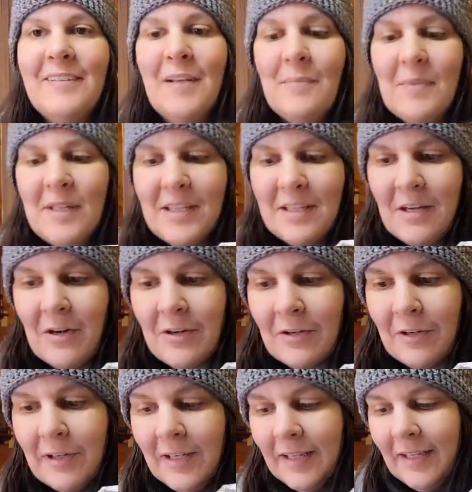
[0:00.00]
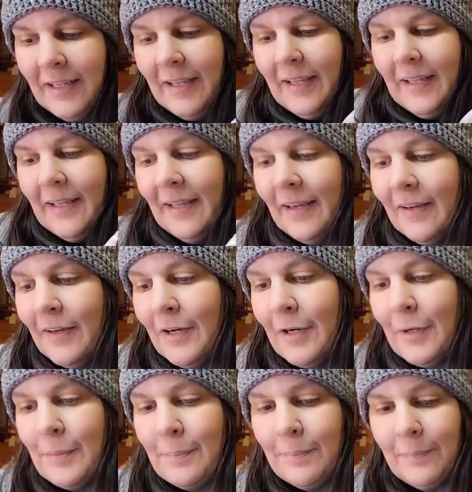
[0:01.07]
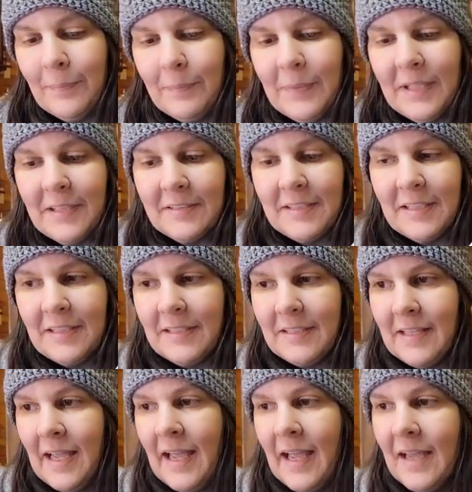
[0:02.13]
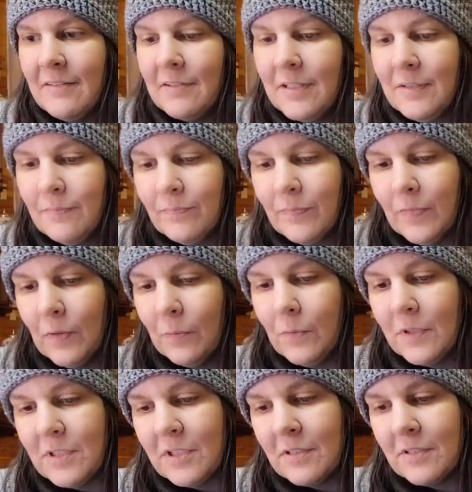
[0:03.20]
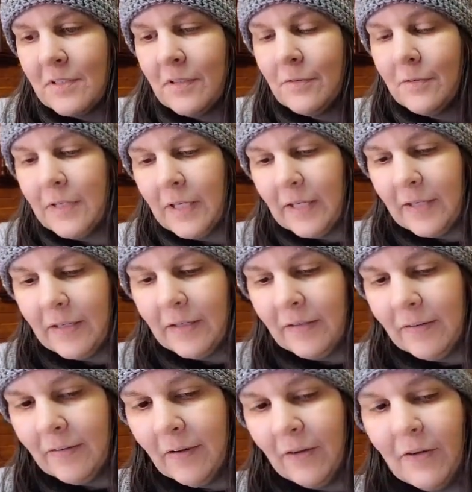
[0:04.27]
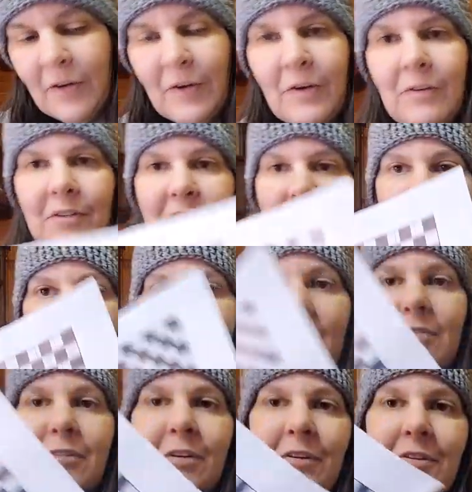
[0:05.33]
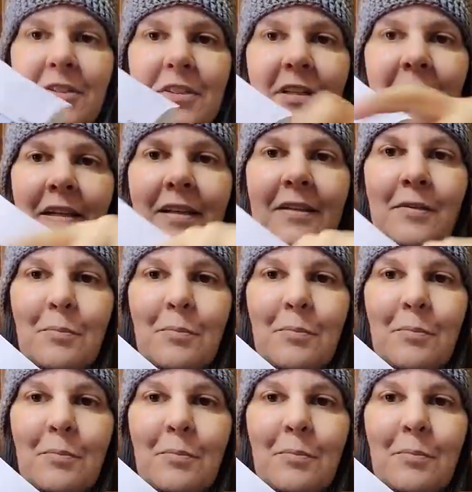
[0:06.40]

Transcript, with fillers: some, of the yarn um, because they didn't have it, which is okay. Oh, it's graph crochet.